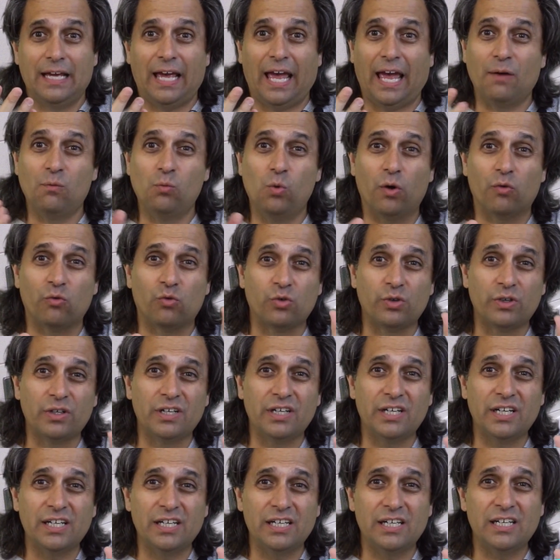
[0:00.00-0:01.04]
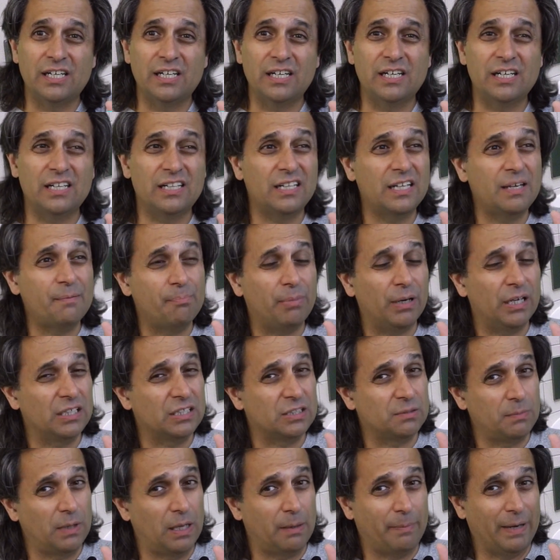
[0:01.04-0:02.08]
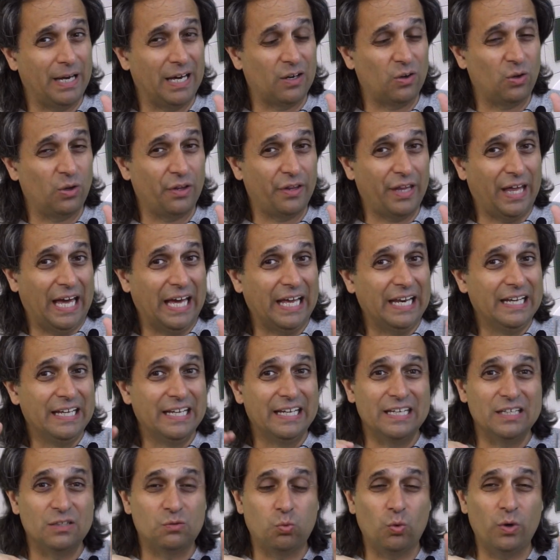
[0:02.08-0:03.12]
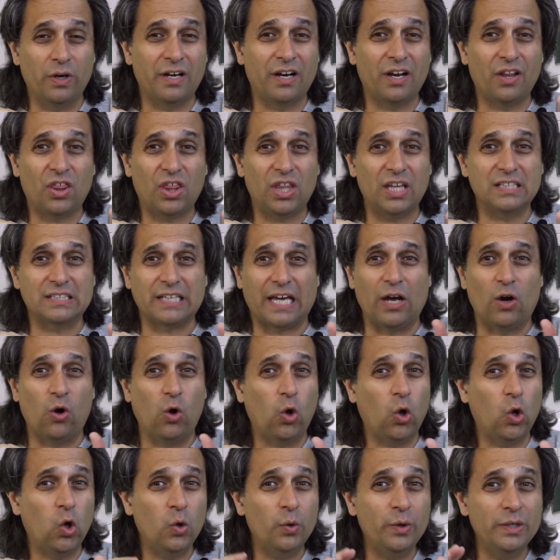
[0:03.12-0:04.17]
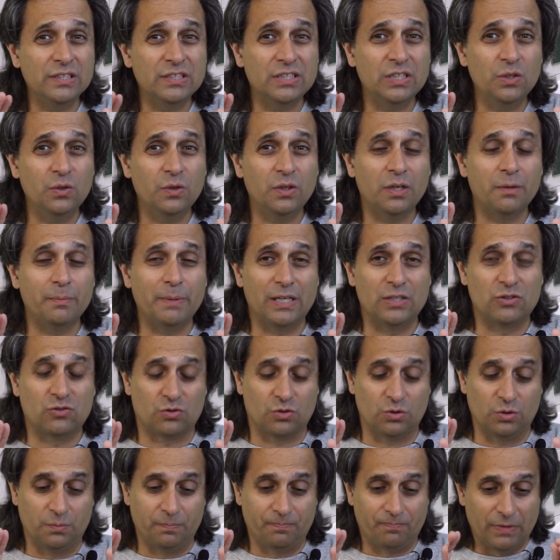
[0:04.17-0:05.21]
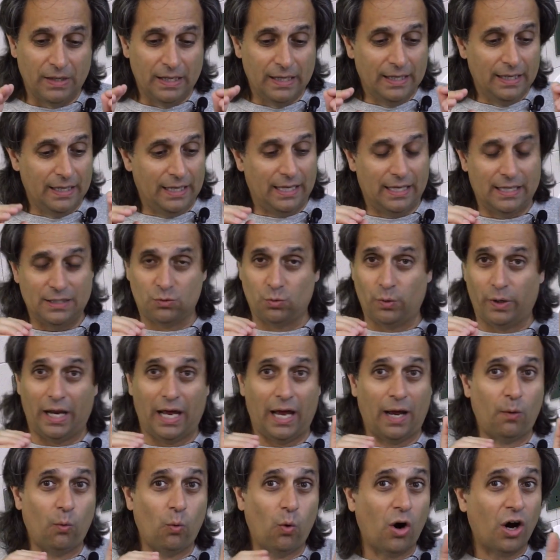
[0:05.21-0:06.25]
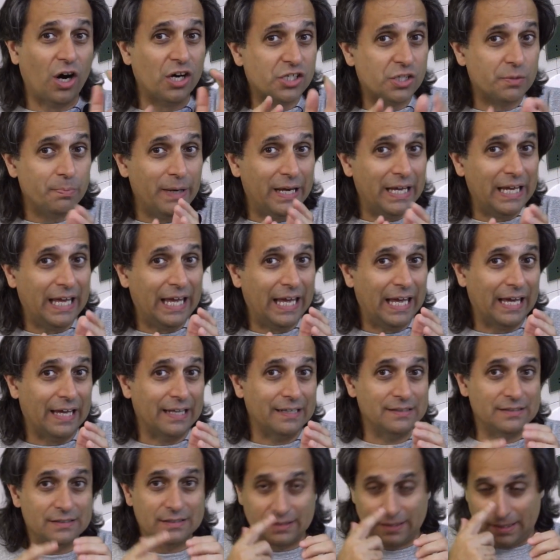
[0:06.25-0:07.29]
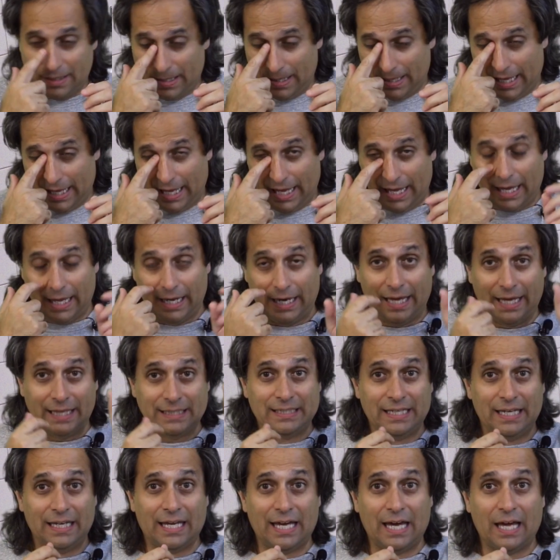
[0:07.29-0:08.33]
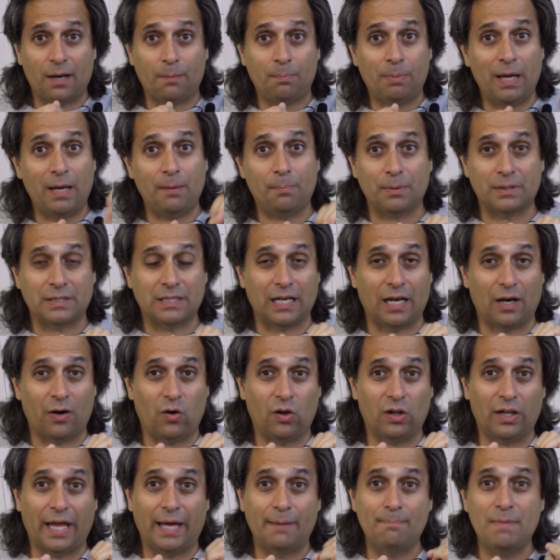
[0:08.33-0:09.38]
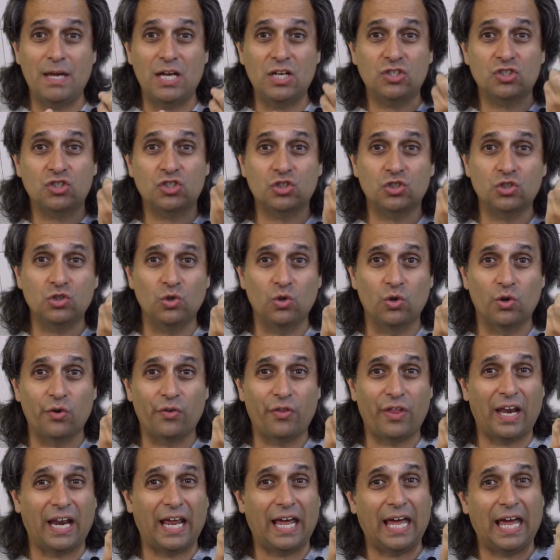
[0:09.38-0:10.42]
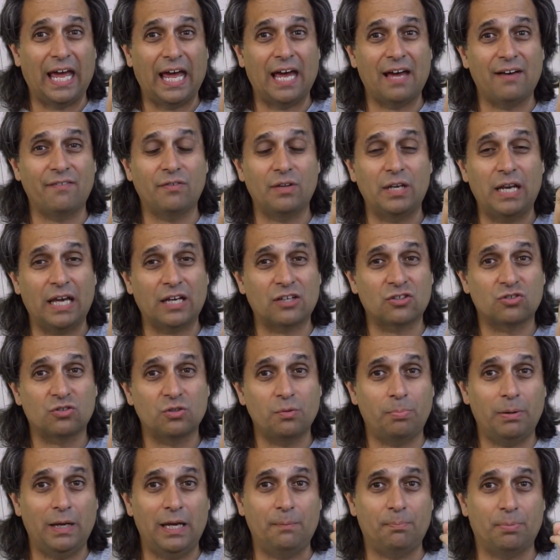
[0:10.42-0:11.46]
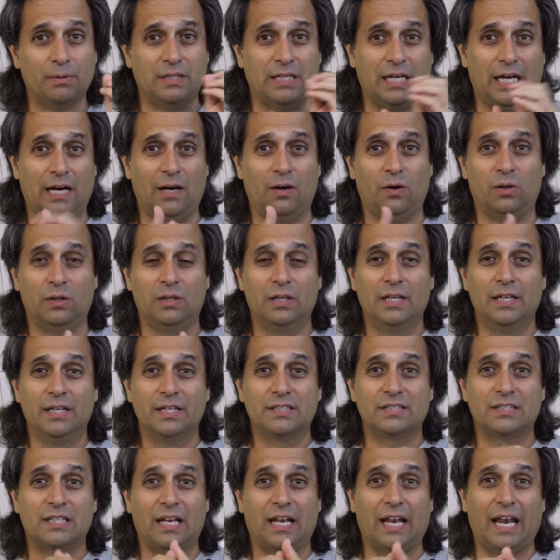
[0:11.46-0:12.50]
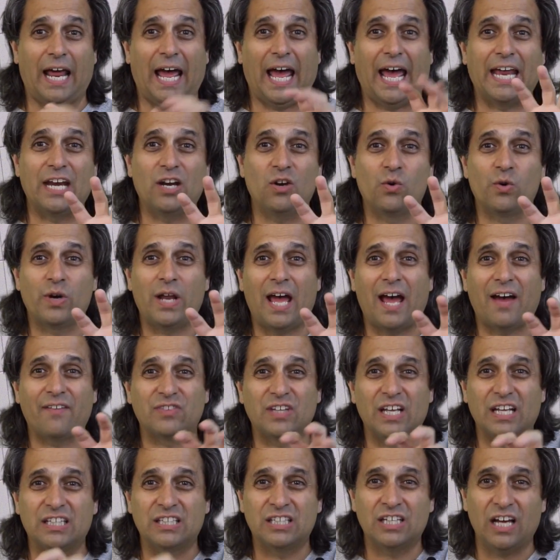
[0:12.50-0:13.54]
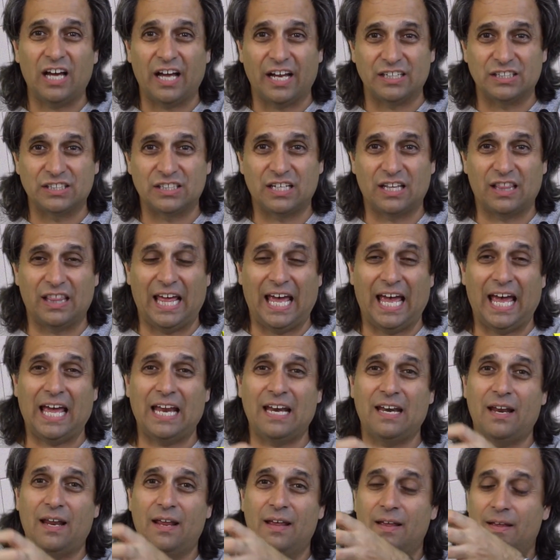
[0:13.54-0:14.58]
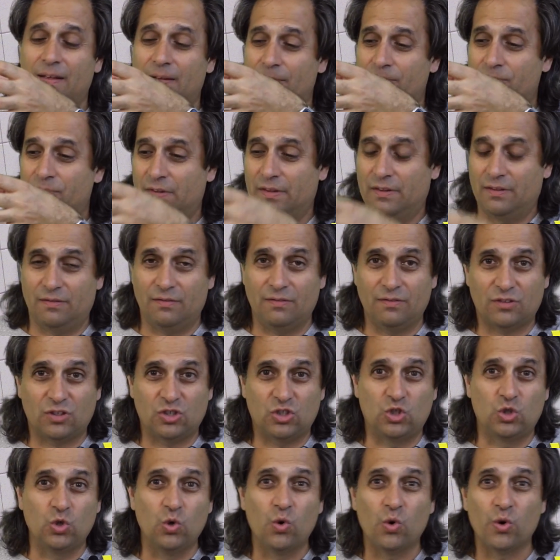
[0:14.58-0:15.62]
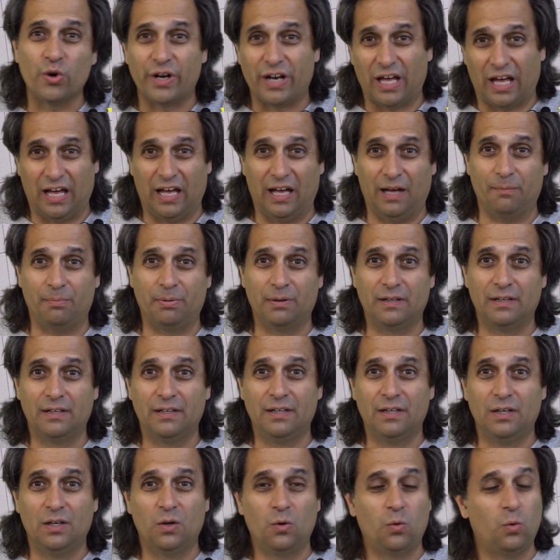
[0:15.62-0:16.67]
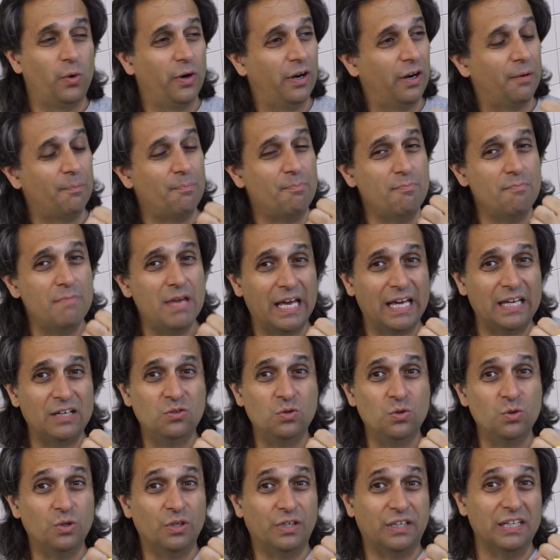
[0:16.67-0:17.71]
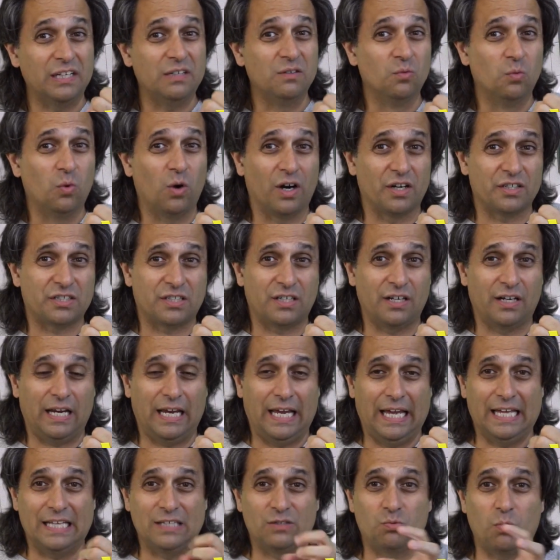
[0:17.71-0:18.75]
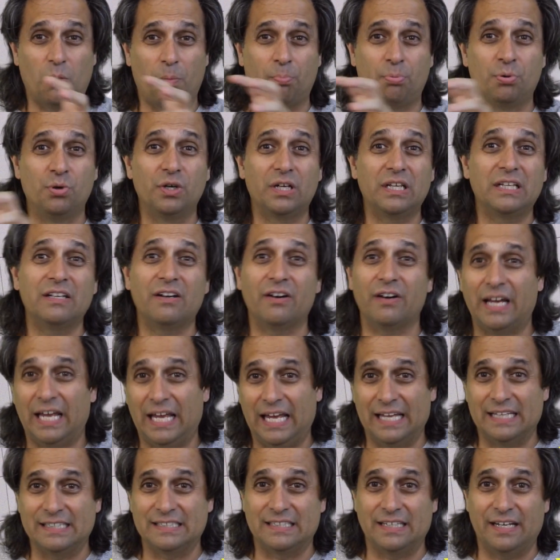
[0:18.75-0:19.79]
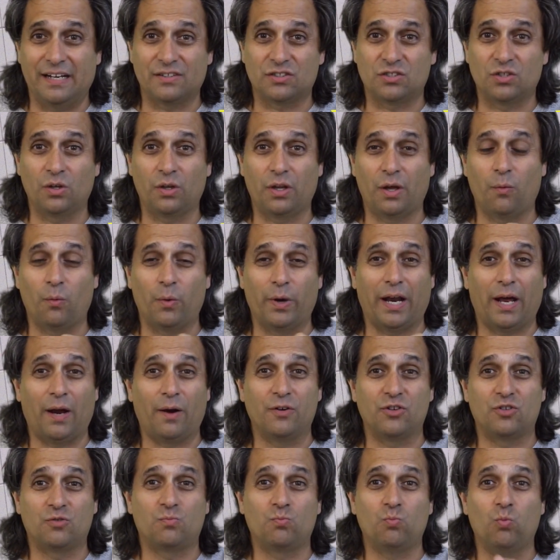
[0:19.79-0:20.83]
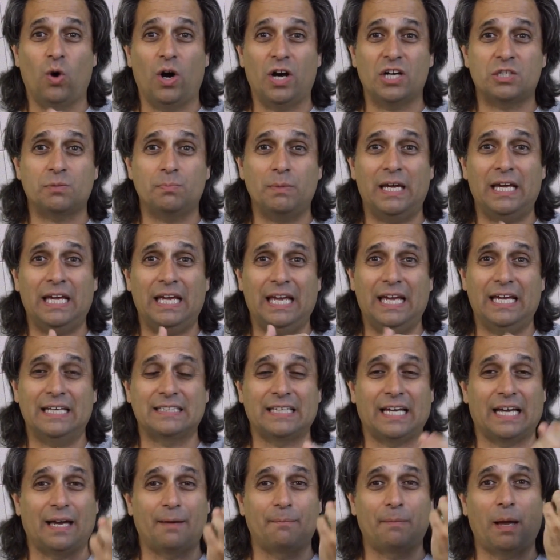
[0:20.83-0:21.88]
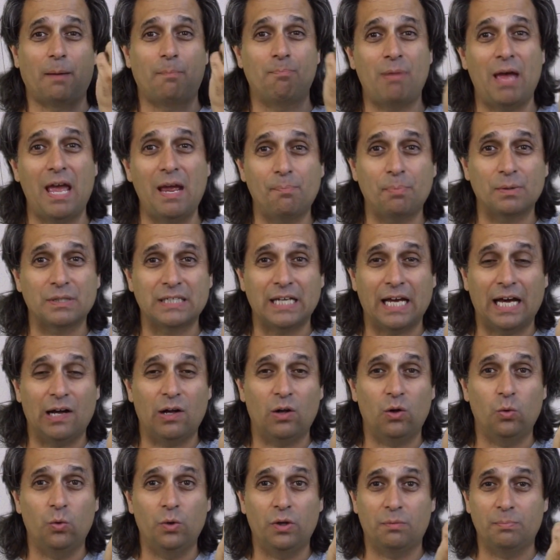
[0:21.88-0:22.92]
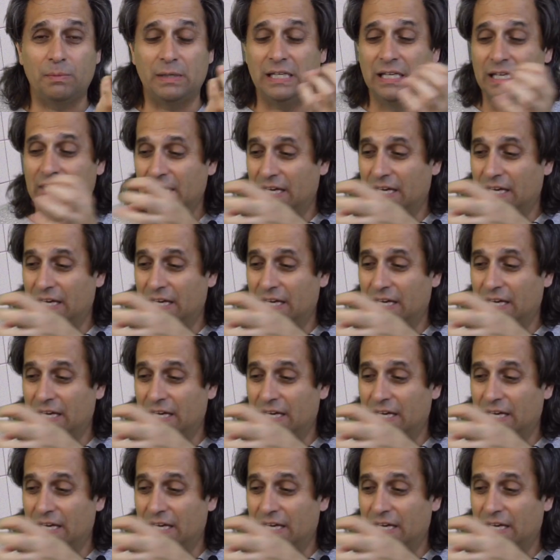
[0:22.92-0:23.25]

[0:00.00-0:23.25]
And what really bugs me about all that is one of the things I always do in a men's room is when I wash my hands and I take out a paper towel, I make sure that I have an extra paper towel so that I don't have to touch that doorknob where men who didn't wash their hands were putting their hands there, so that when I wash my hands, I got my paper towel with me,